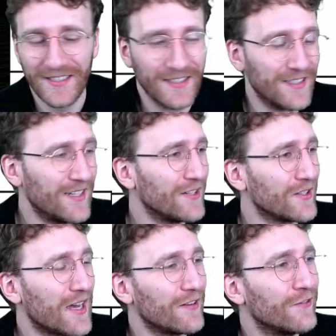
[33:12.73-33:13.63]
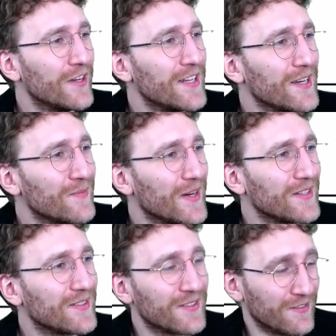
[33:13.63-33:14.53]
not unfair deck,
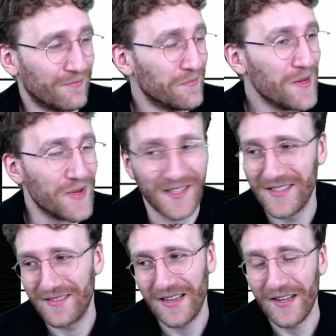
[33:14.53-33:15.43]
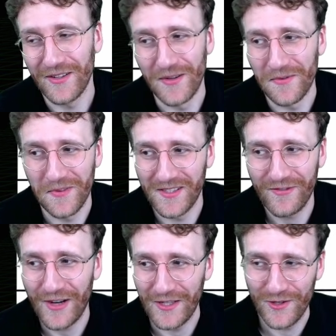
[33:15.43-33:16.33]
but maybe it's, I don't know if it's
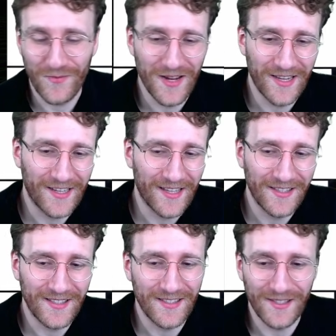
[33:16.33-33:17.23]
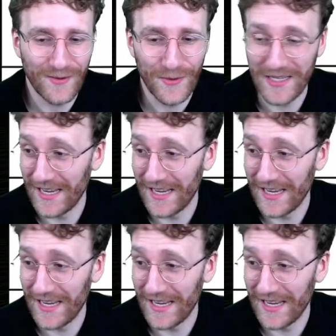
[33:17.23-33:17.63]
fun to play against this OTK.